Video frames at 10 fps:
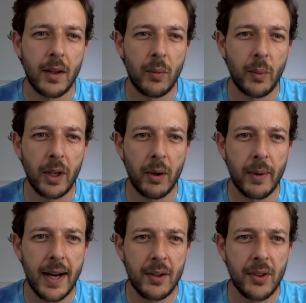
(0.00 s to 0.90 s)
We go
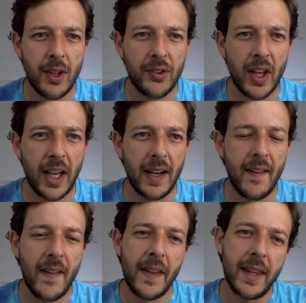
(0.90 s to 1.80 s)
around to this side.
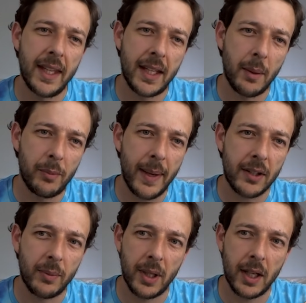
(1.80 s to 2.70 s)
He comes
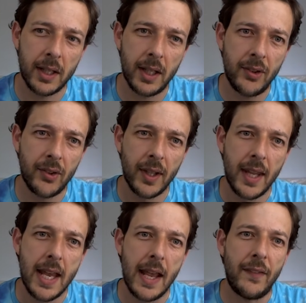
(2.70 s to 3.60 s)
back to block us.
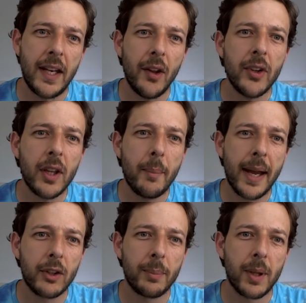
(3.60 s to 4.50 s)
If he doesn't come
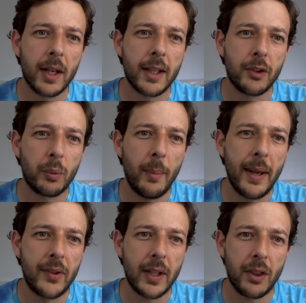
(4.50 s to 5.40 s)
back to block us, we're
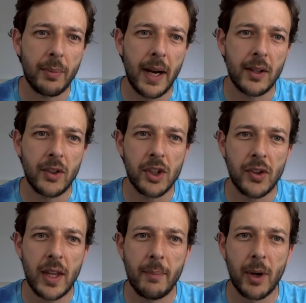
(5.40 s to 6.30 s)
basically threatening to
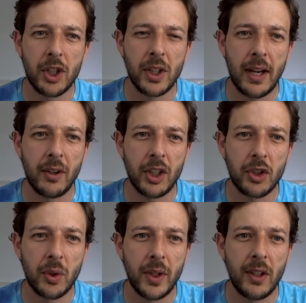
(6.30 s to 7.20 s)
just keep marching down and
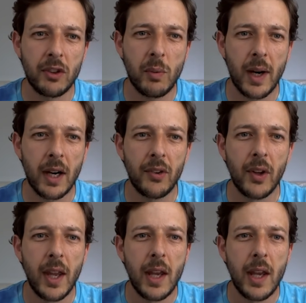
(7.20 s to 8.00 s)
controlling these squares.